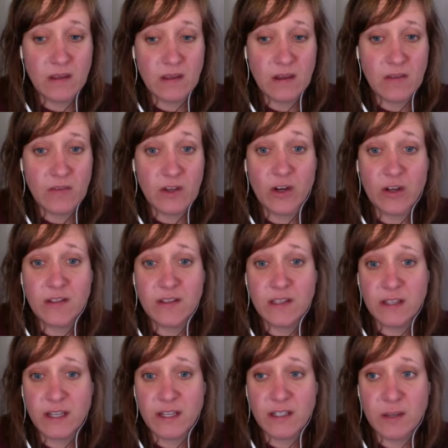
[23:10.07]
there is a
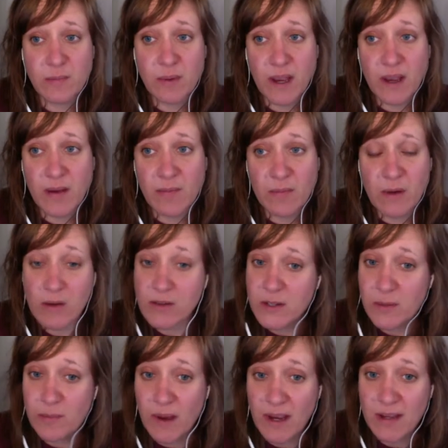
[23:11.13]
link to buy
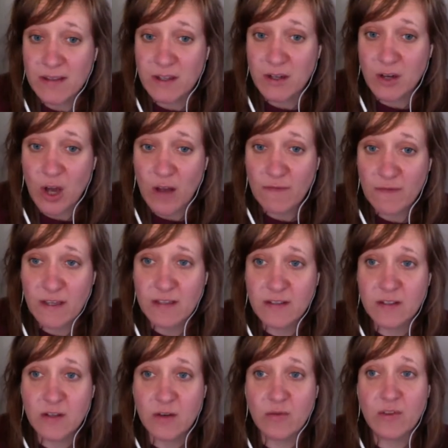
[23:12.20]
us a coffee.
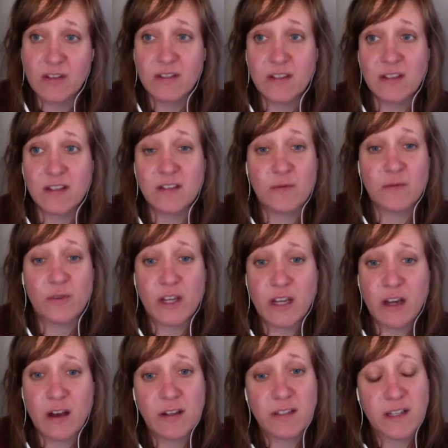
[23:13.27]
So this is free
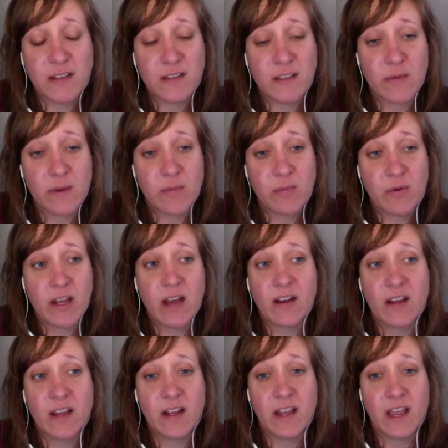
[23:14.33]
content that we put out,
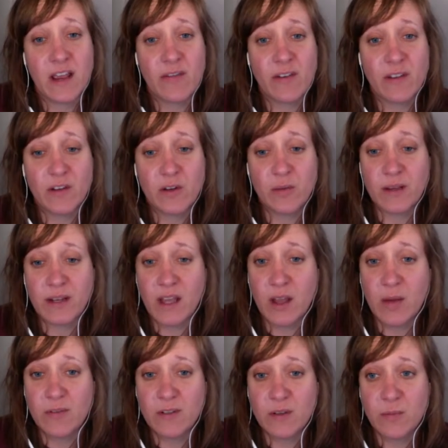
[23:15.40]
and every little bit
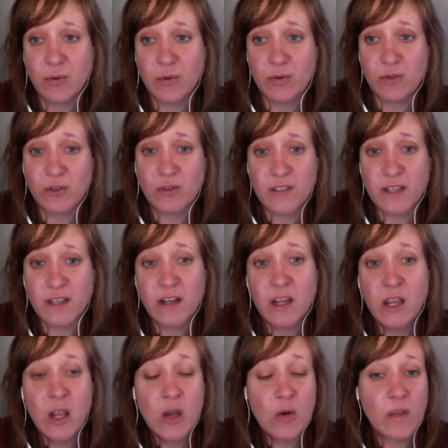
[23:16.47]
helps to produce it.
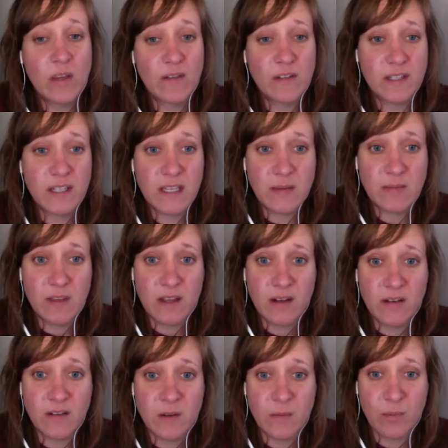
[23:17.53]
We have a team that
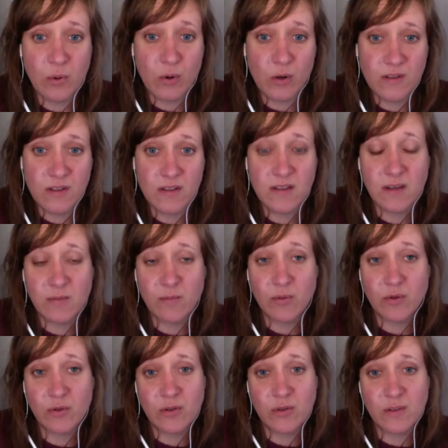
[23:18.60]
supports us in
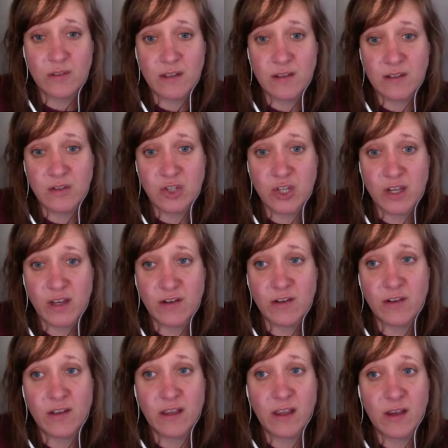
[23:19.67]
producing this
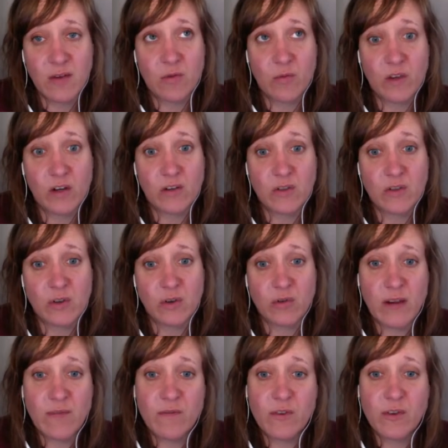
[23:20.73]
channel, and we are so
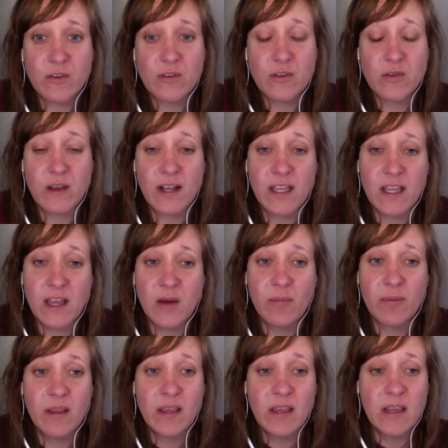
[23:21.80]
grateful. So any help
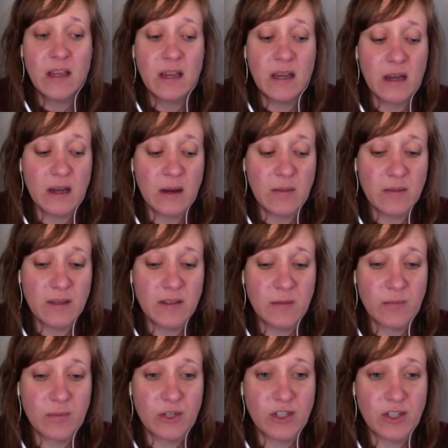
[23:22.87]
is
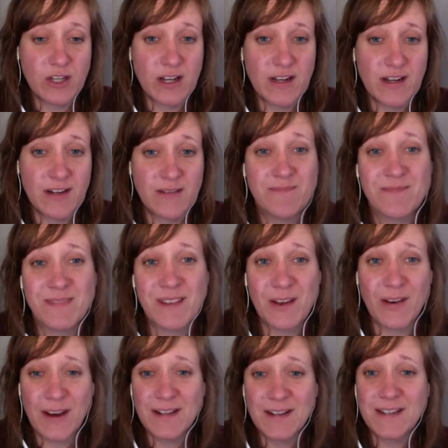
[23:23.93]
appreciated. All right.